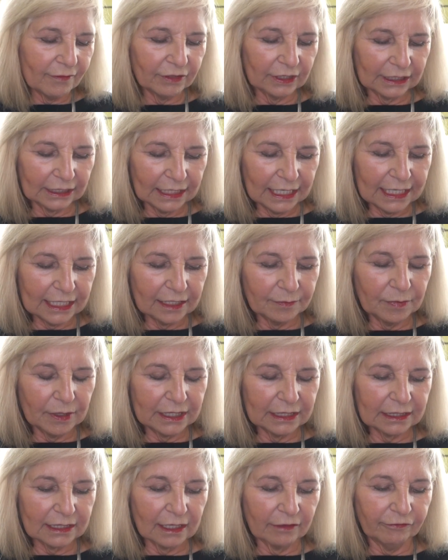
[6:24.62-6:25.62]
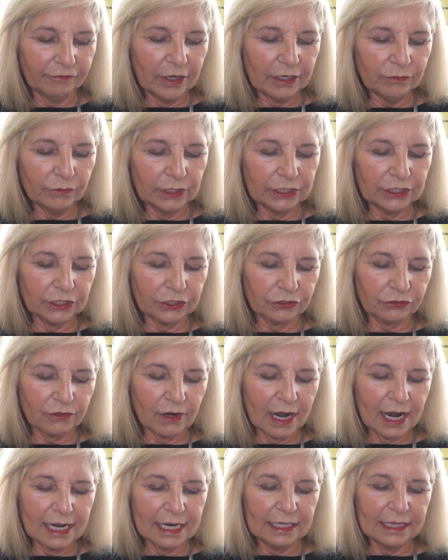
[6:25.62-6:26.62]
it linked, but it's a fun one to
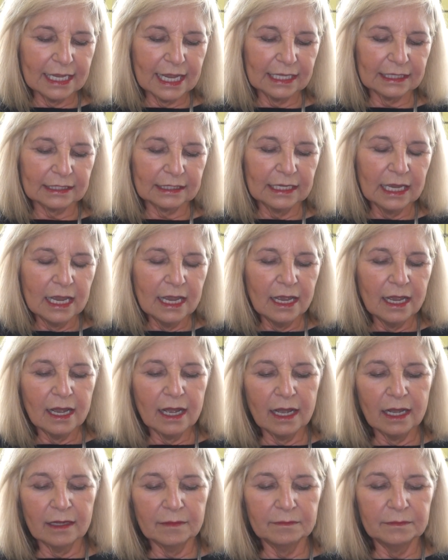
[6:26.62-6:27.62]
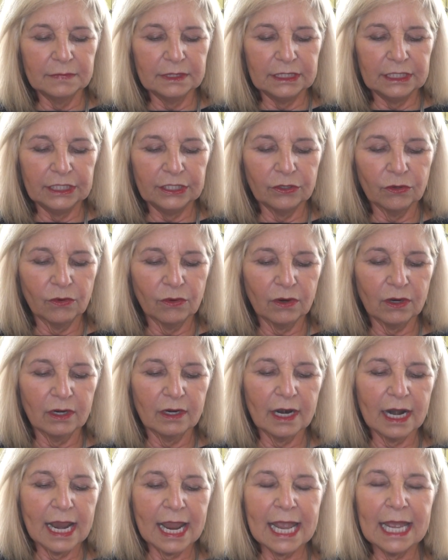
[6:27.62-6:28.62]
try, and that's
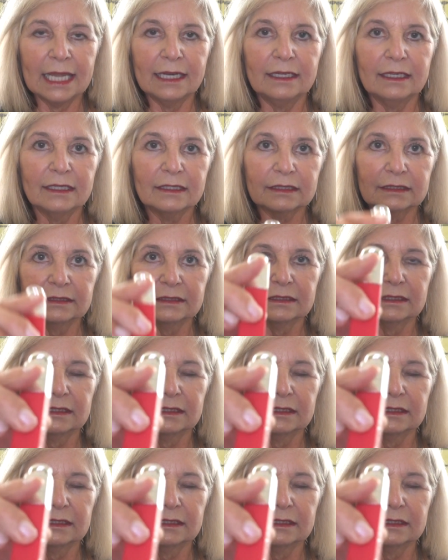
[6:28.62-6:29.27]
Dior Addict